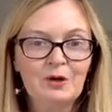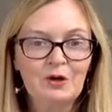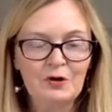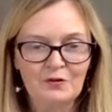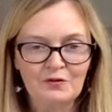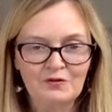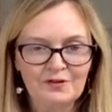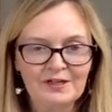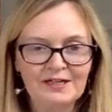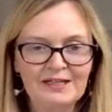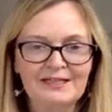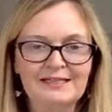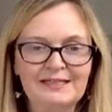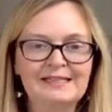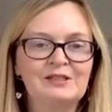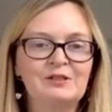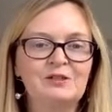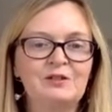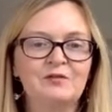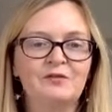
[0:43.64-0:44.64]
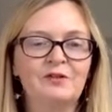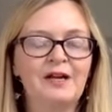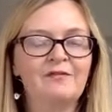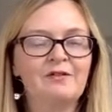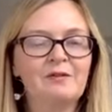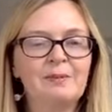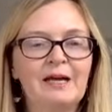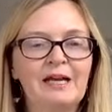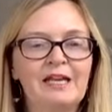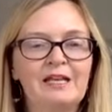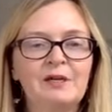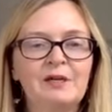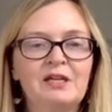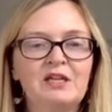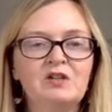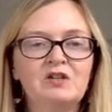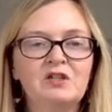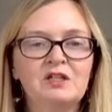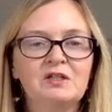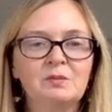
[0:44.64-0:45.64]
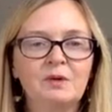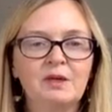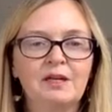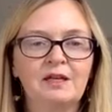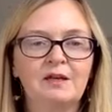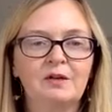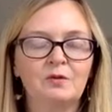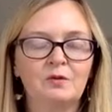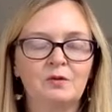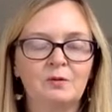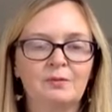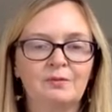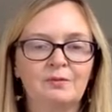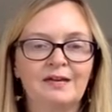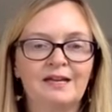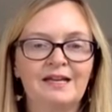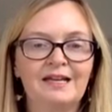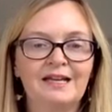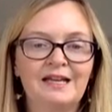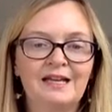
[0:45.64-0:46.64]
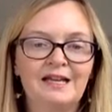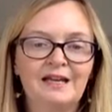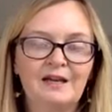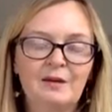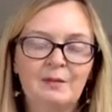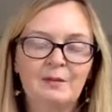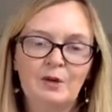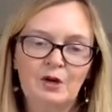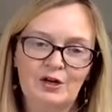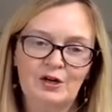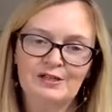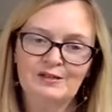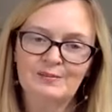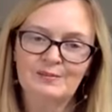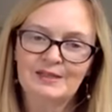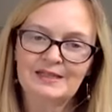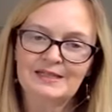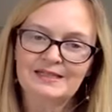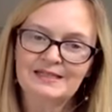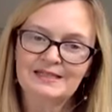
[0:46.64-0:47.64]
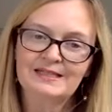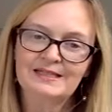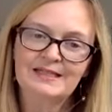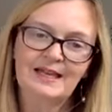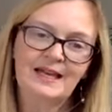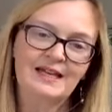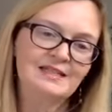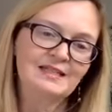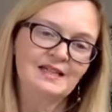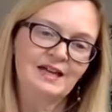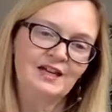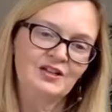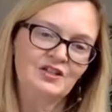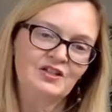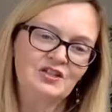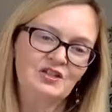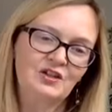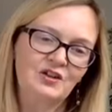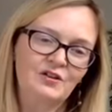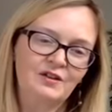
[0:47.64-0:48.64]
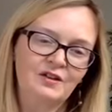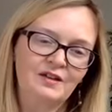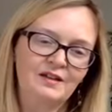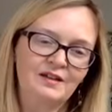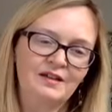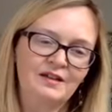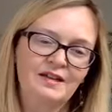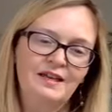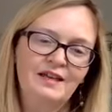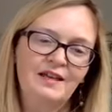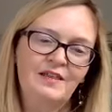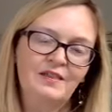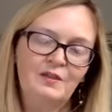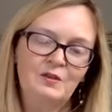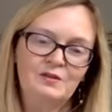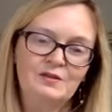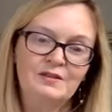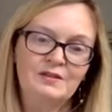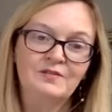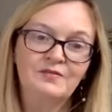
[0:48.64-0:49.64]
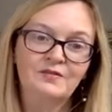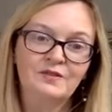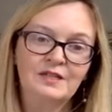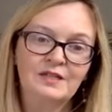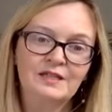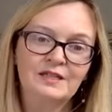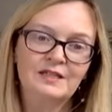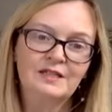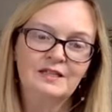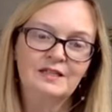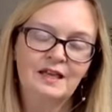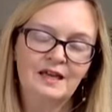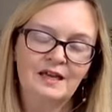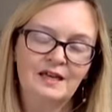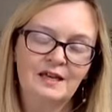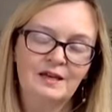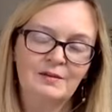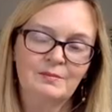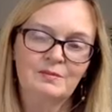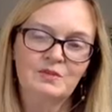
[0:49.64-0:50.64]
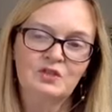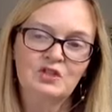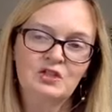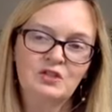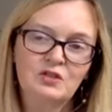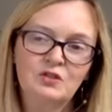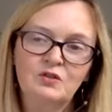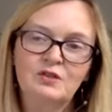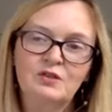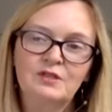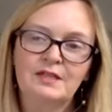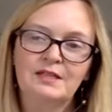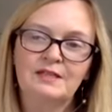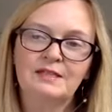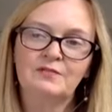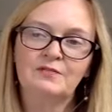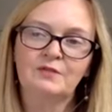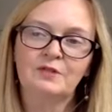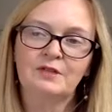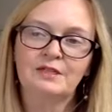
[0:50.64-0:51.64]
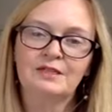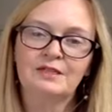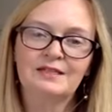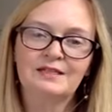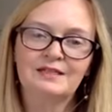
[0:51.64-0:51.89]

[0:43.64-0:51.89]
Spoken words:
perfectly suited for everybody, but you just want to incorporate parts and pieces that touch on those different genders and different